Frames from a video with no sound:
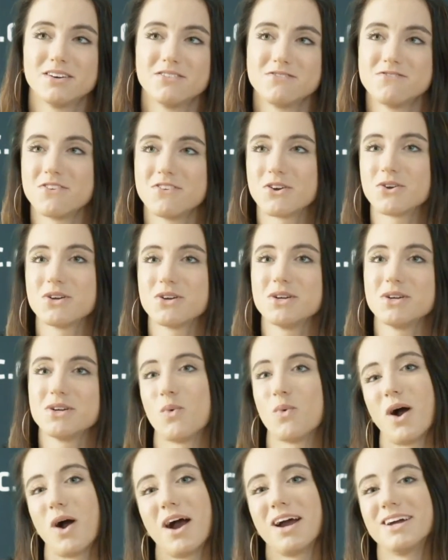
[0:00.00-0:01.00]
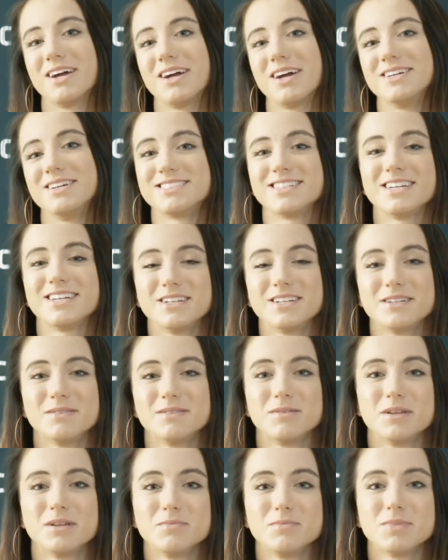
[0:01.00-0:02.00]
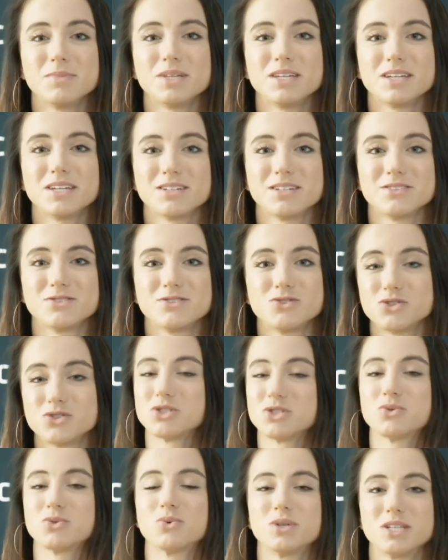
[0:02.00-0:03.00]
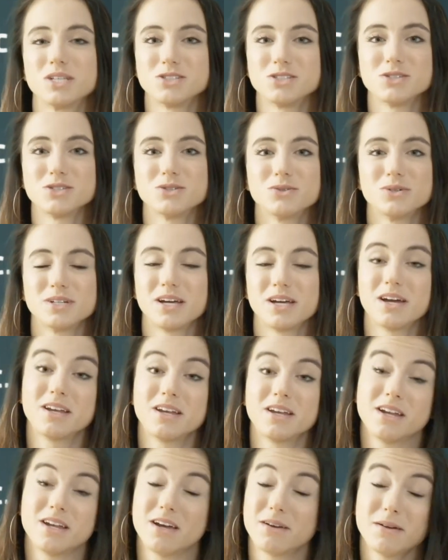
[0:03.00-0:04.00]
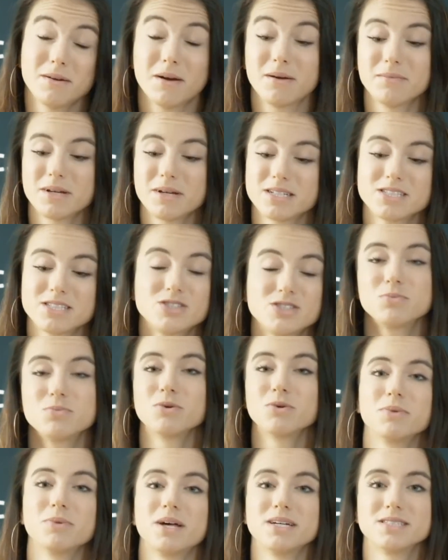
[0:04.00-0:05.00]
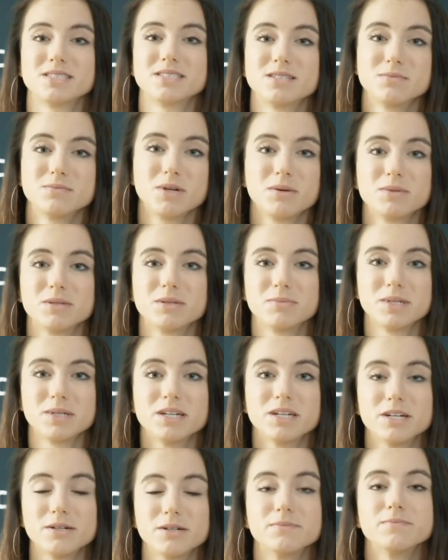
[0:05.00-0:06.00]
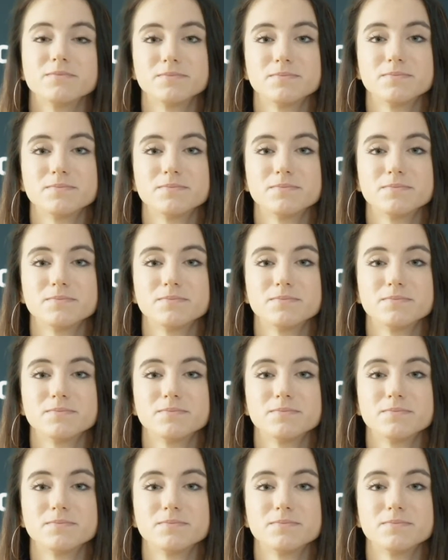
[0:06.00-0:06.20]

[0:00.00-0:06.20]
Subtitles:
very wise in being just 22, and I'm like super blessed to be able to be here.